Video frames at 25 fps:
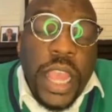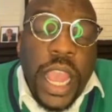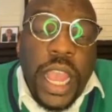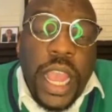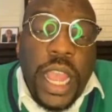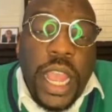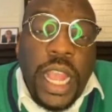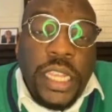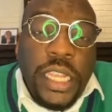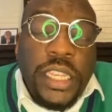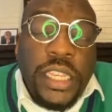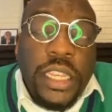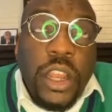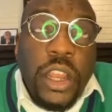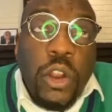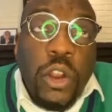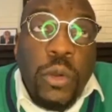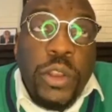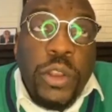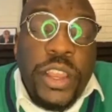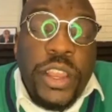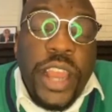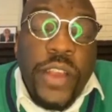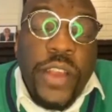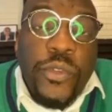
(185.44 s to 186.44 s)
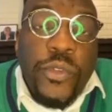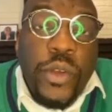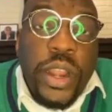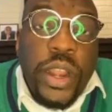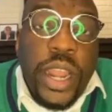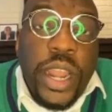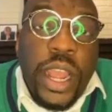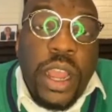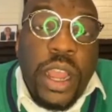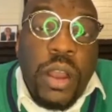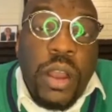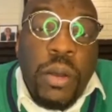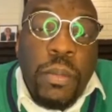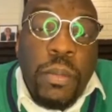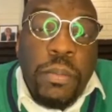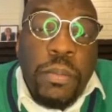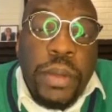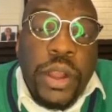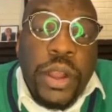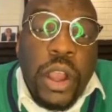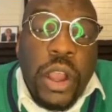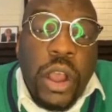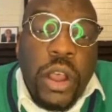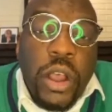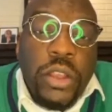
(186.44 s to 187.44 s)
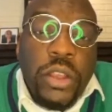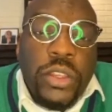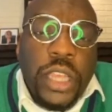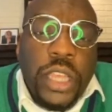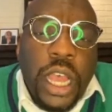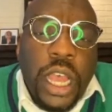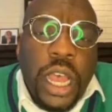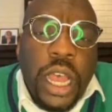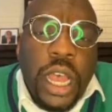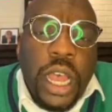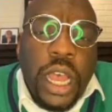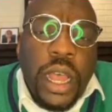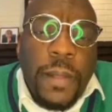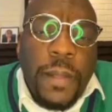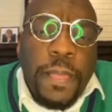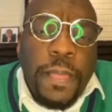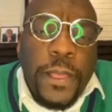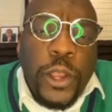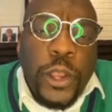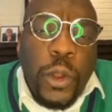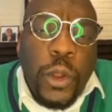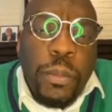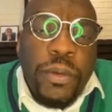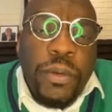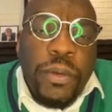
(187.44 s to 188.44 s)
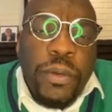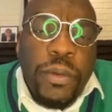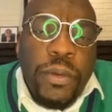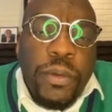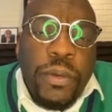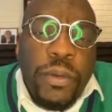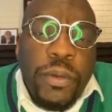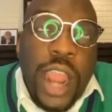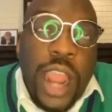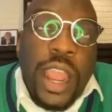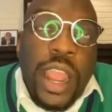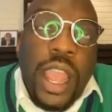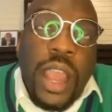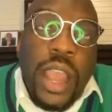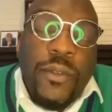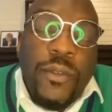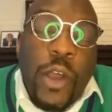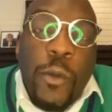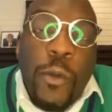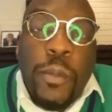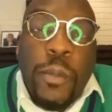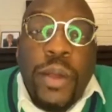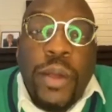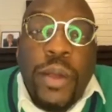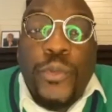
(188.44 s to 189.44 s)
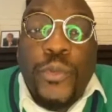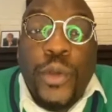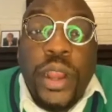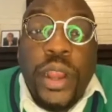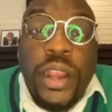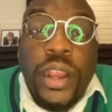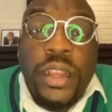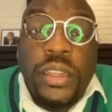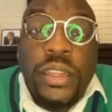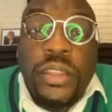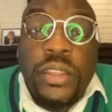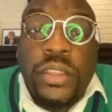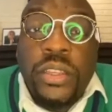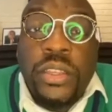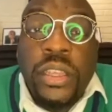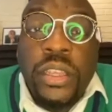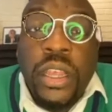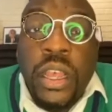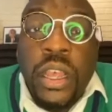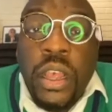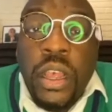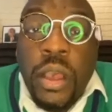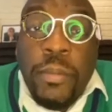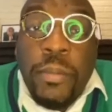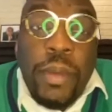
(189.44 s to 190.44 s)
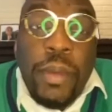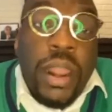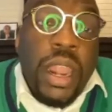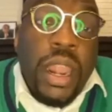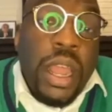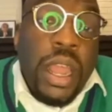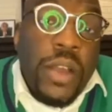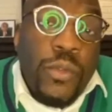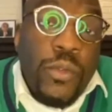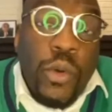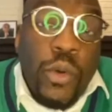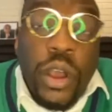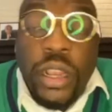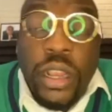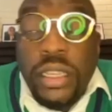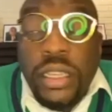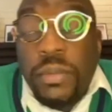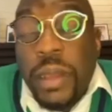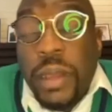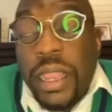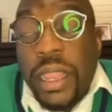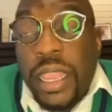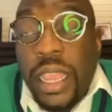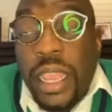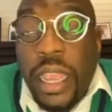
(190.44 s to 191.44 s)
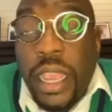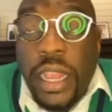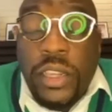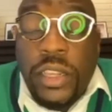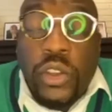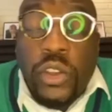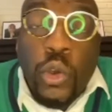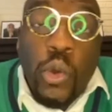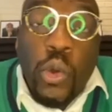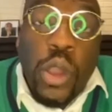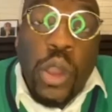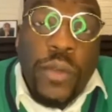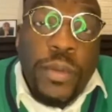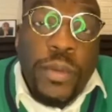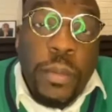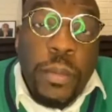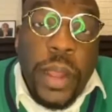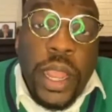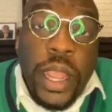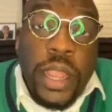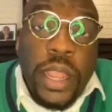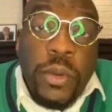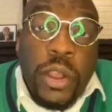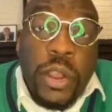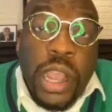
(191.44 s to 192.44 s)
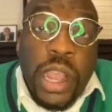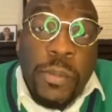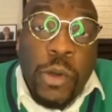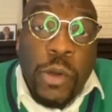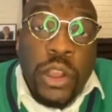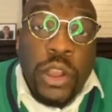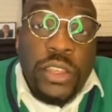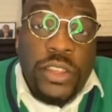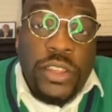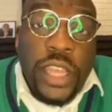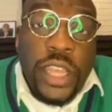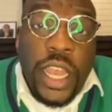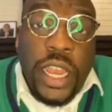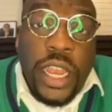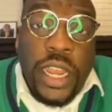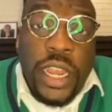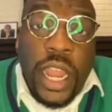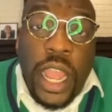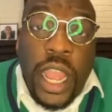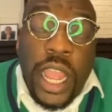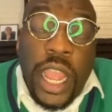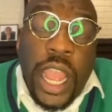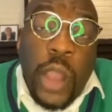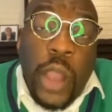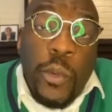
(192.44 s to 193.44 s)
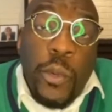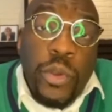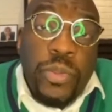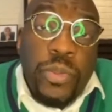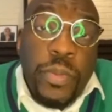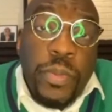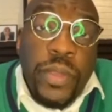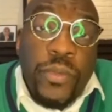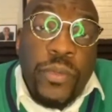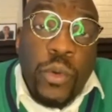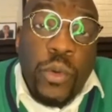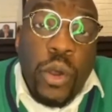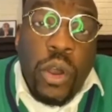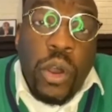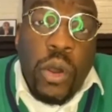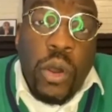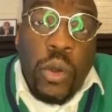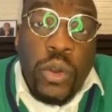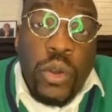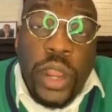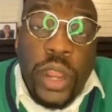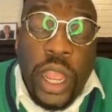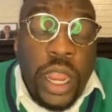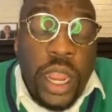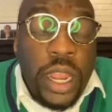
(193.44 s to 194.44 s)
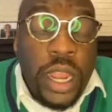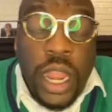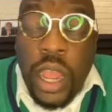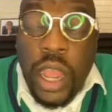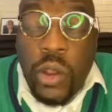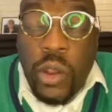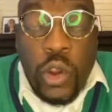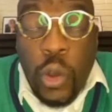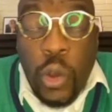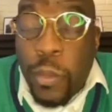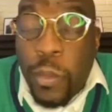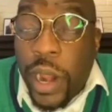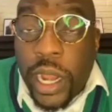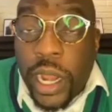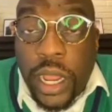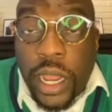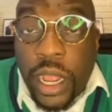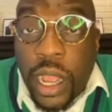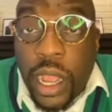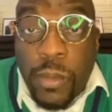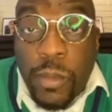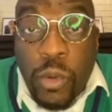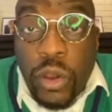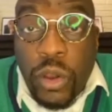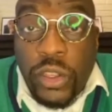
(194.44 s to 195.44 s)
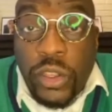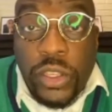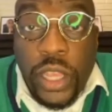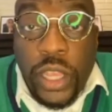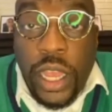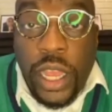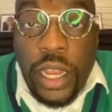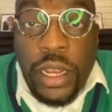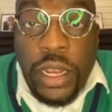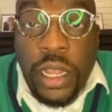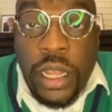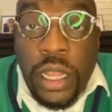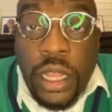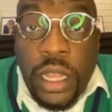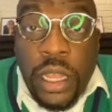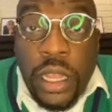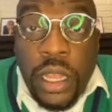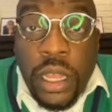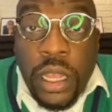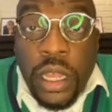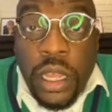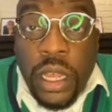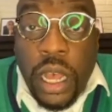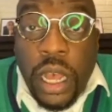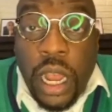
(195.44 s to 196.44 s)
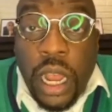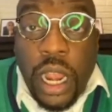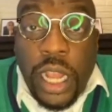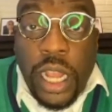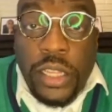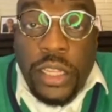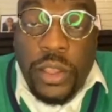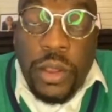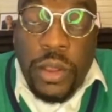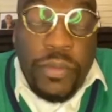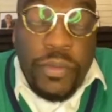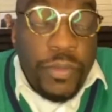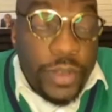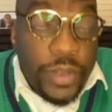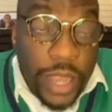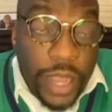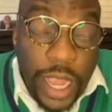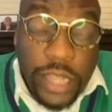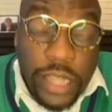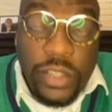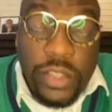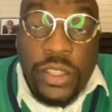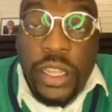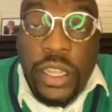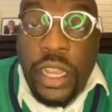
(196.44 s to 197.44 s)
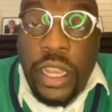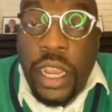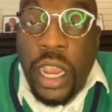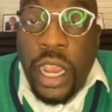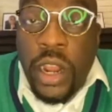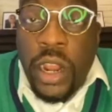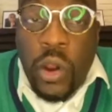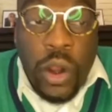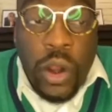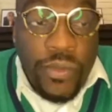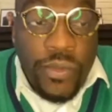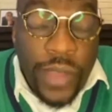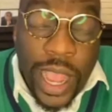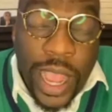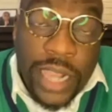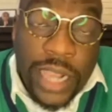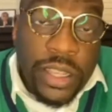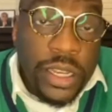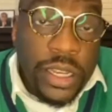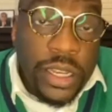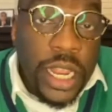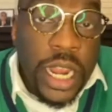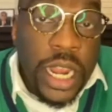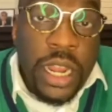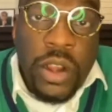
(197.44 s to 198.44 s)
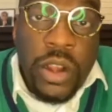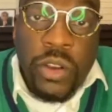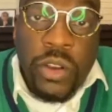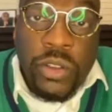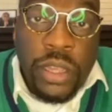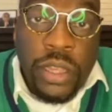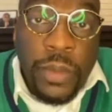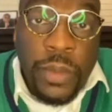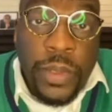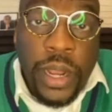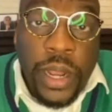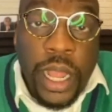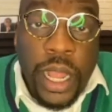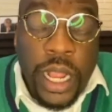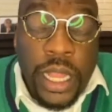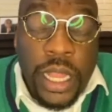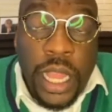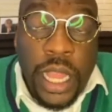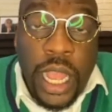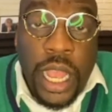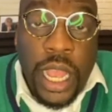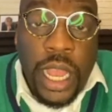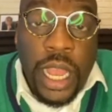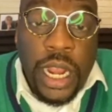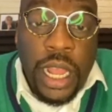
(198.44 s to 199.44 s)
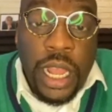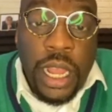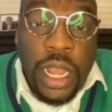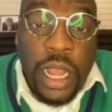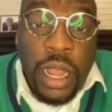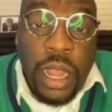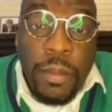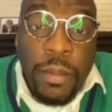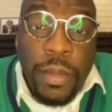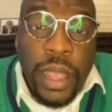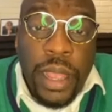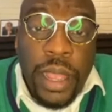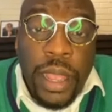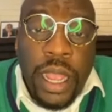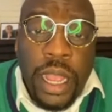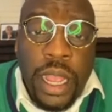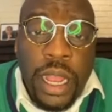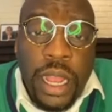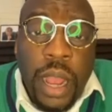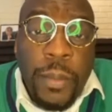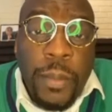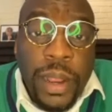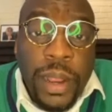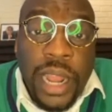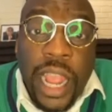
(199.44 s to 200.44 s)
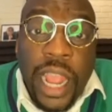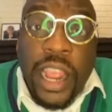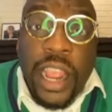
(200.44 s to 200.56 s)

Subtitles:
it's a little different now because, before I could have all my friends, my loved ones, my kids, or whoever might come on set and hang out with me for a whole day. Now, nobody can come on set unless they're tested or vaccinated or something like that. And I mean, like